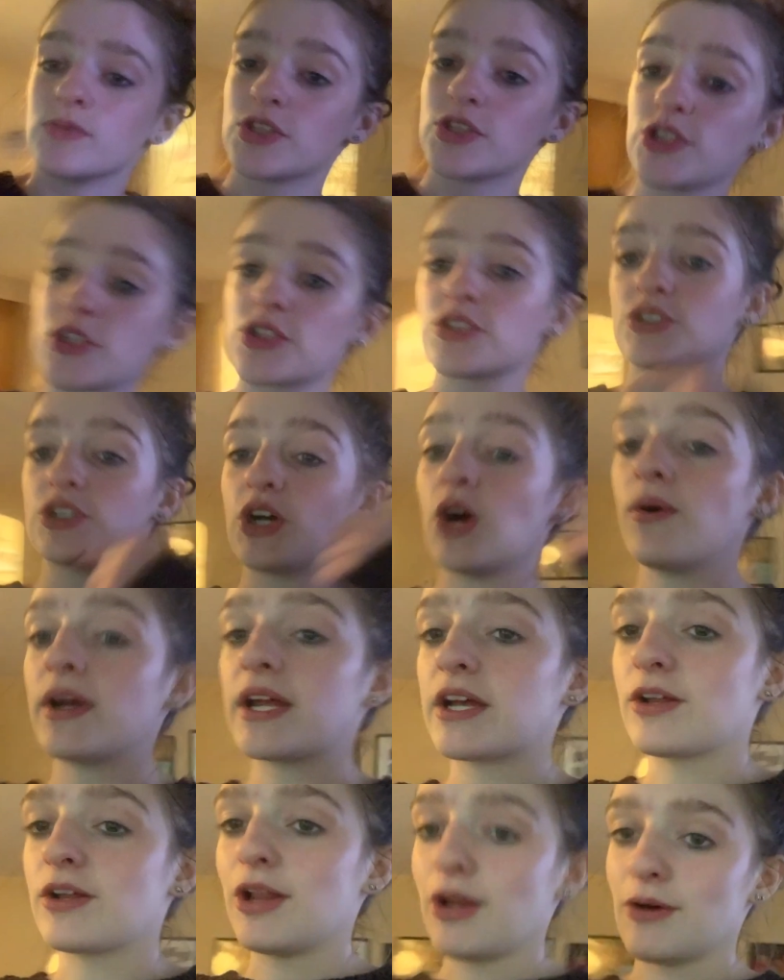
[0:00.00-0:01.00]
Just don't
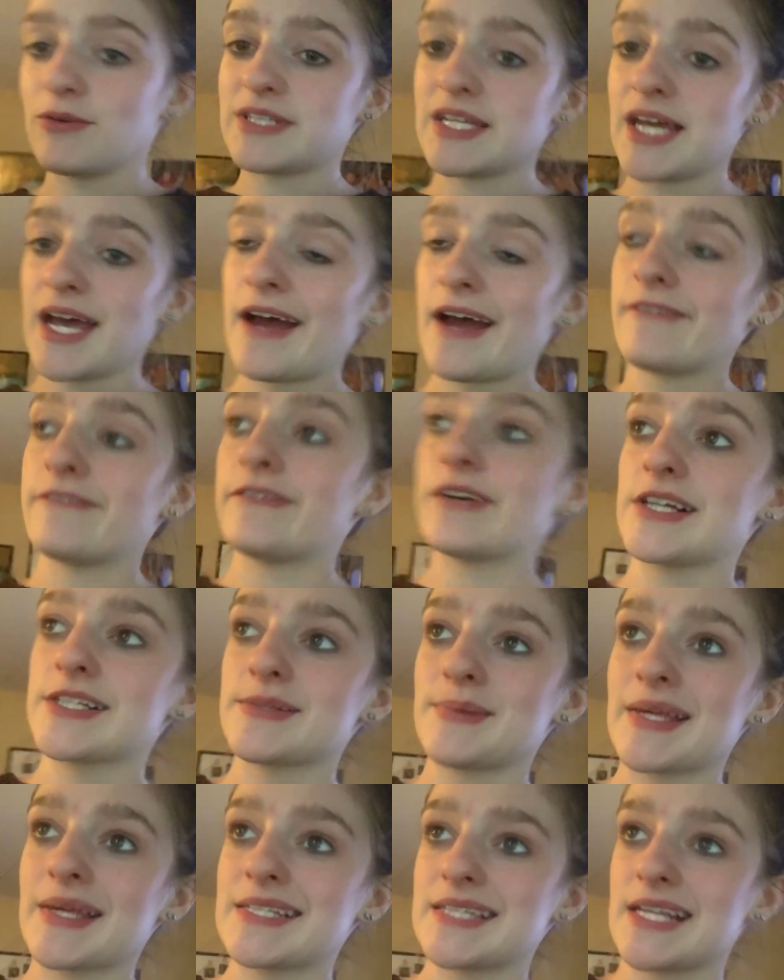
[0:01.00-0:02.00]
enclose it at first
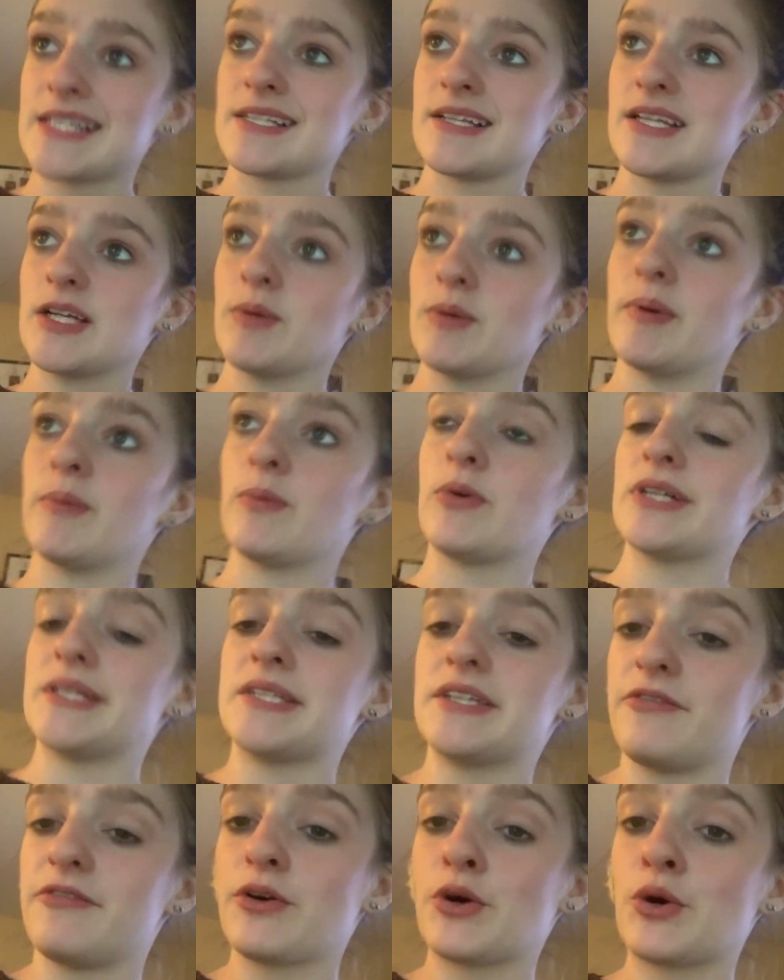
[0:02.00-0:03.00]
because that's a little bit more
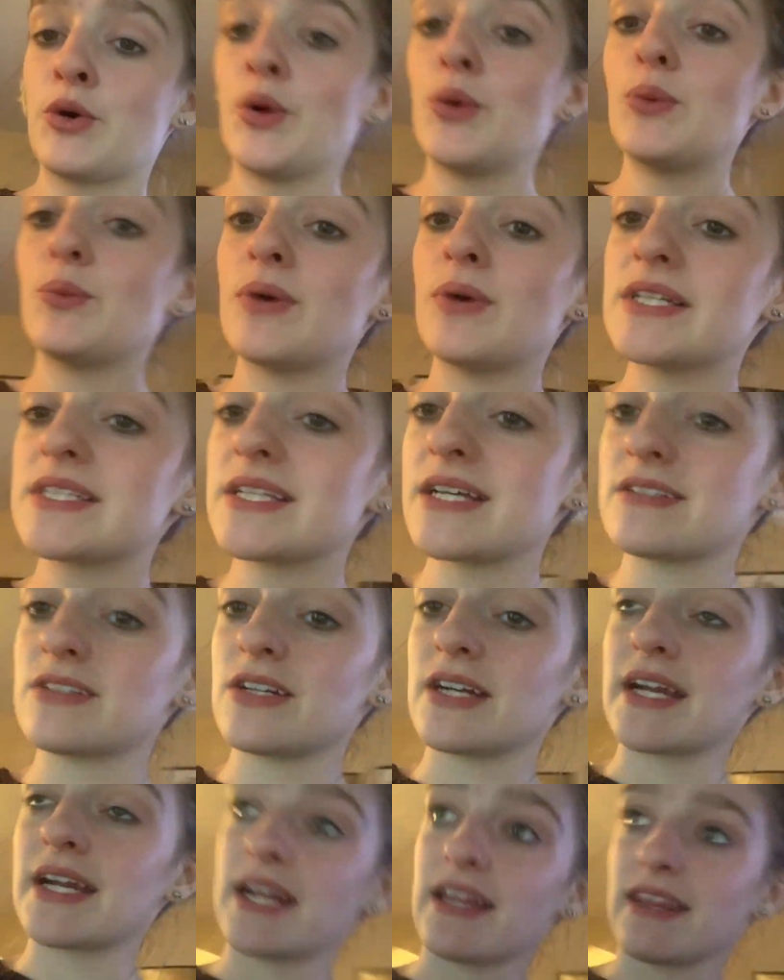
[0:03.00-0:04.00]
difficult. Once I
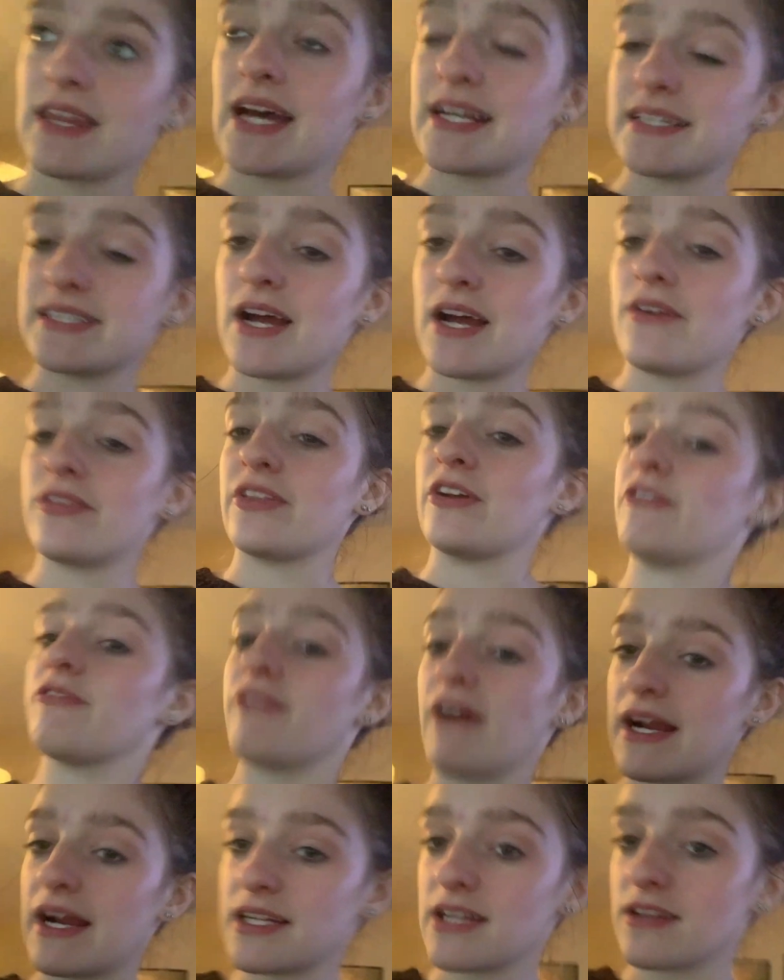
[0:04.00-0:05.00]
start getting that down and they're
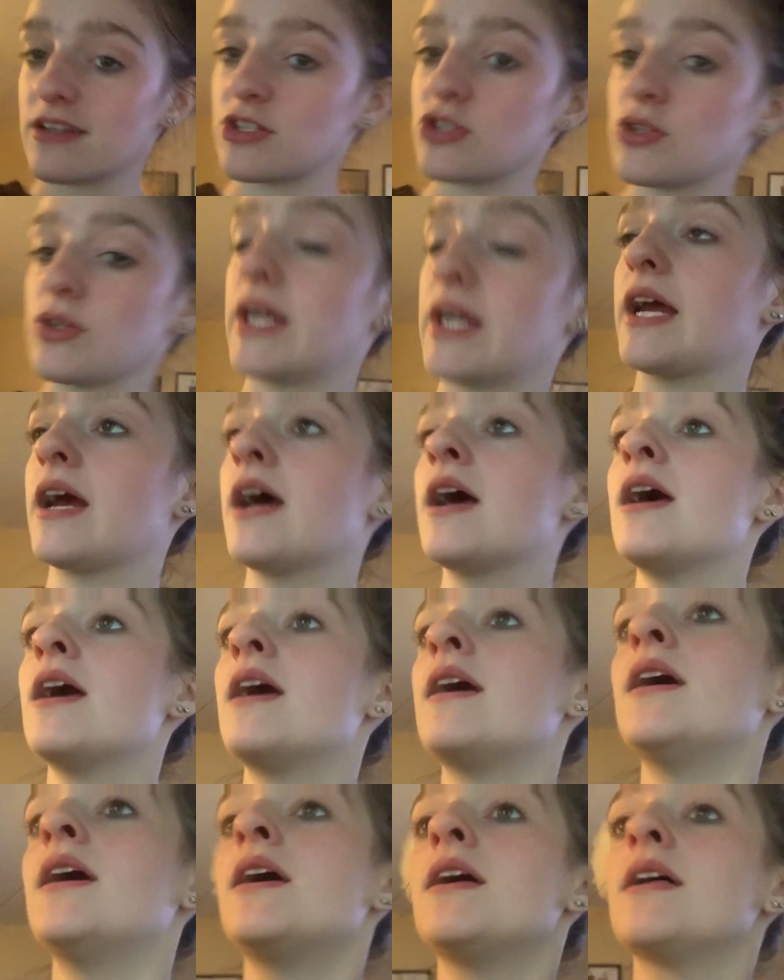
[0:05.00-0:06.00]
finding the treat,
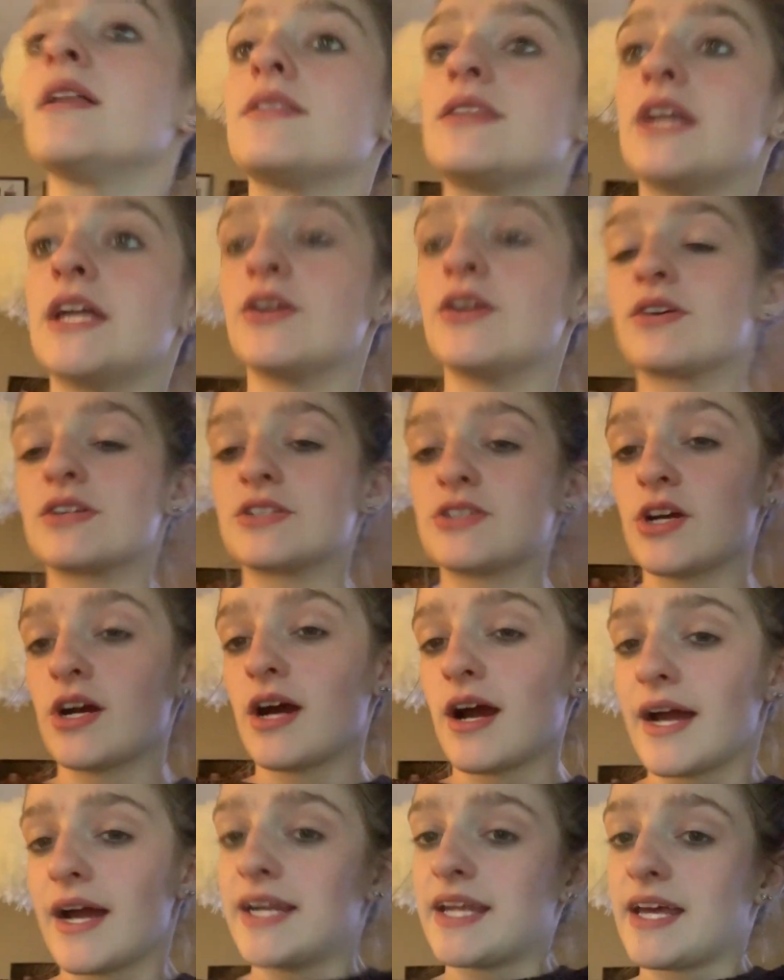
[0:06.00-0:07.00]
then you can start
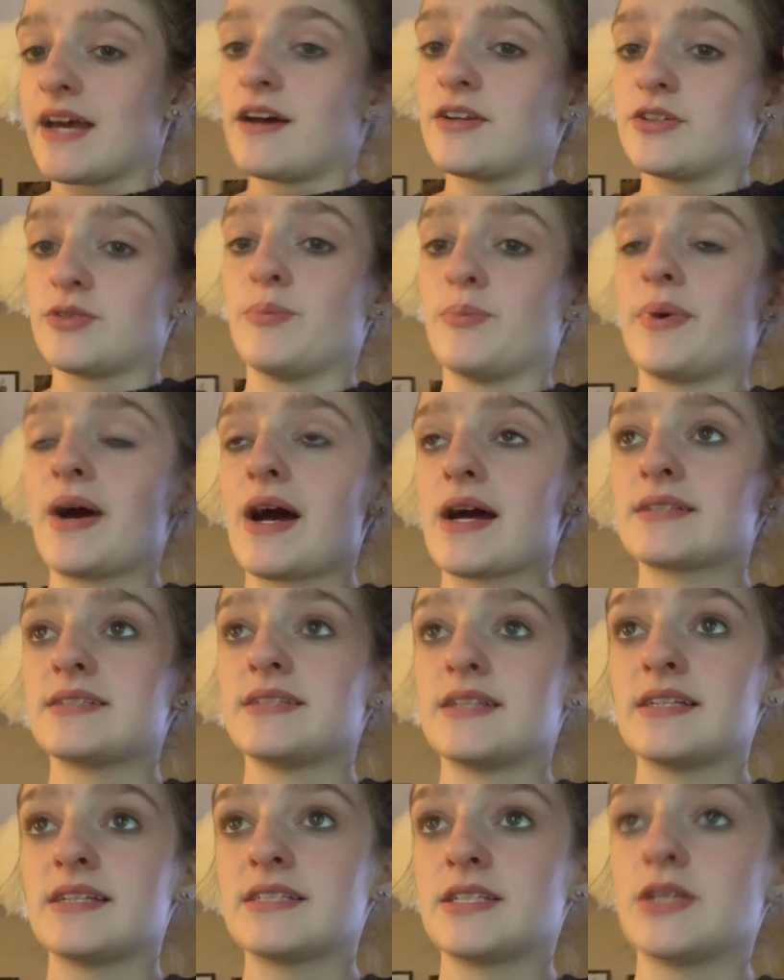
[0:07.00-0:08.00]
hiding it under
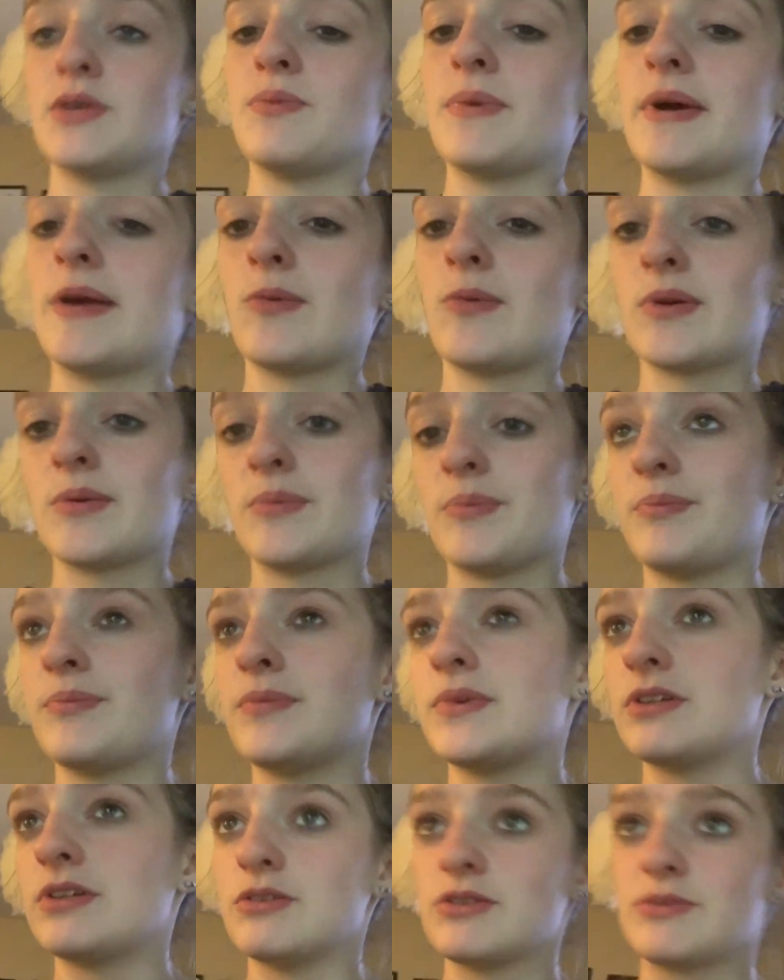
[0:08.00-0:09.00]
boxes. You might want
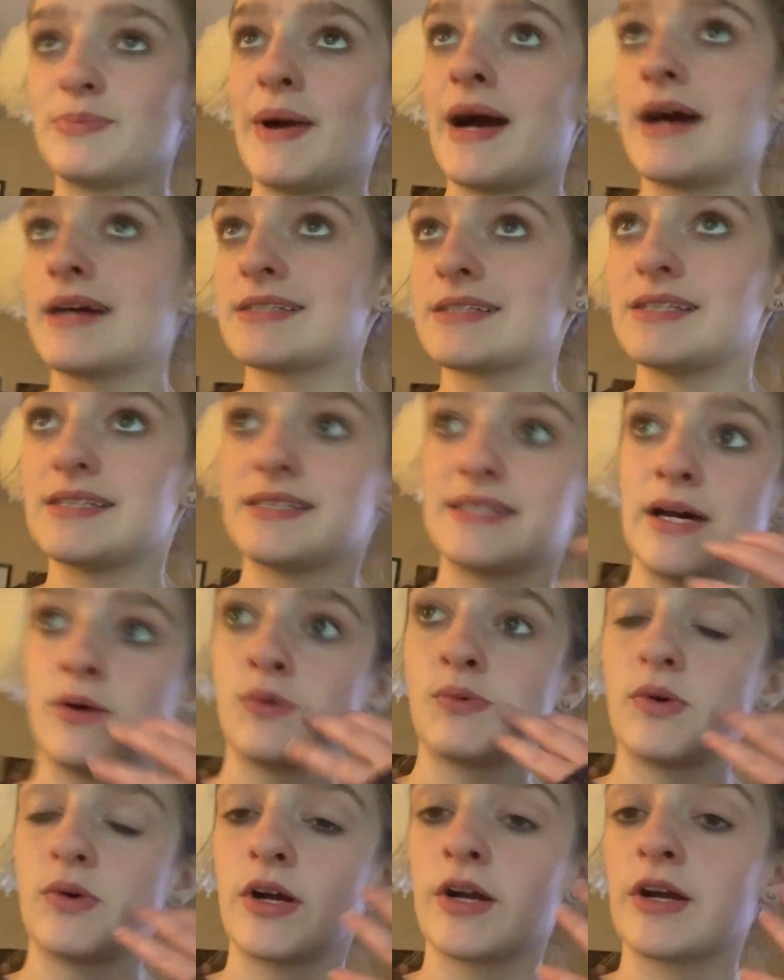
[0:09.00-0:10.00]
to use boxes that
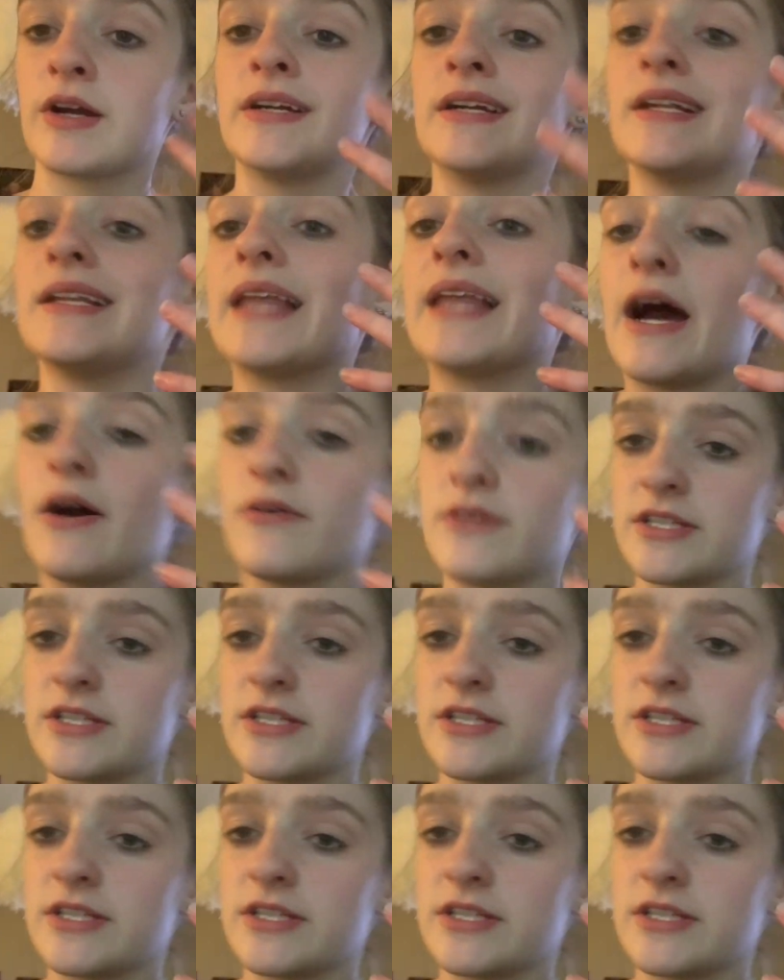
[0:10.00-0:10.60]
are going to allow